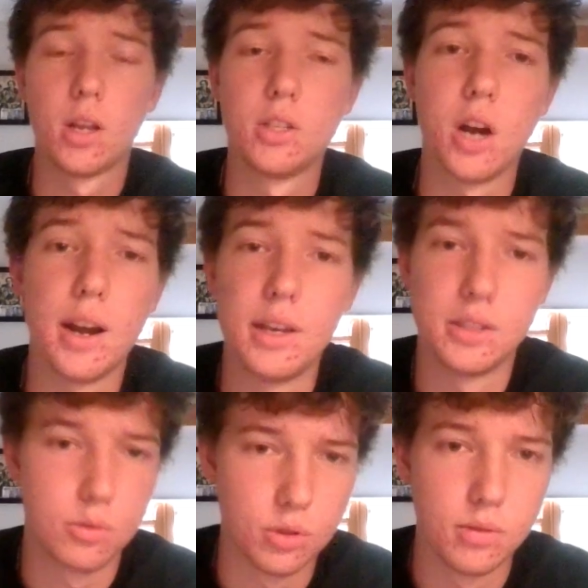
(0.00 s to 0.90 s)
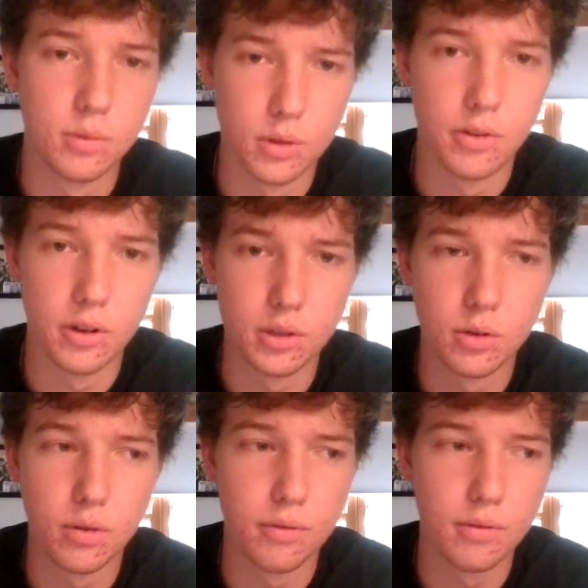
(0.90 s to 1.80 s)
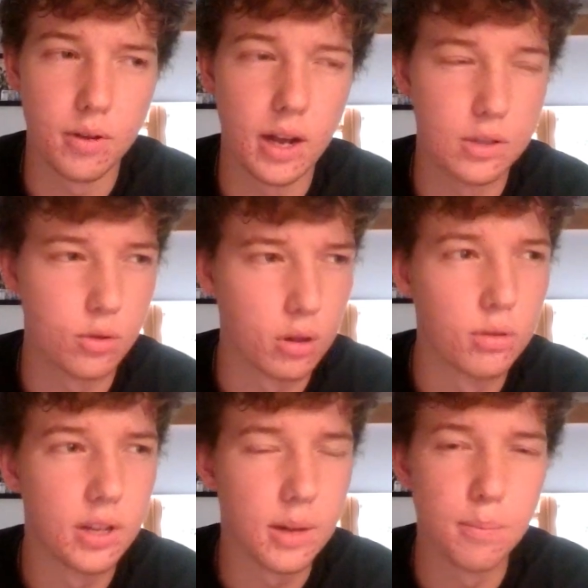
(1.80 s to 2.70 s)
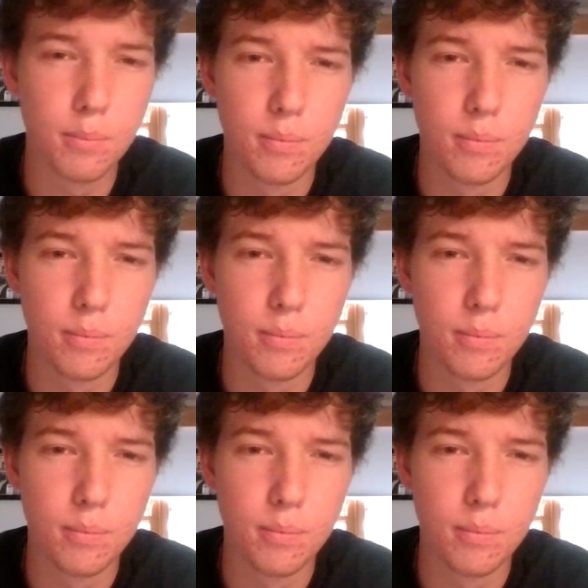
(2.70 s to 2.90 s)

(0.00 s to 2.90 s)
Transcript: Chinese, it was a very sort of, I sort of looked at it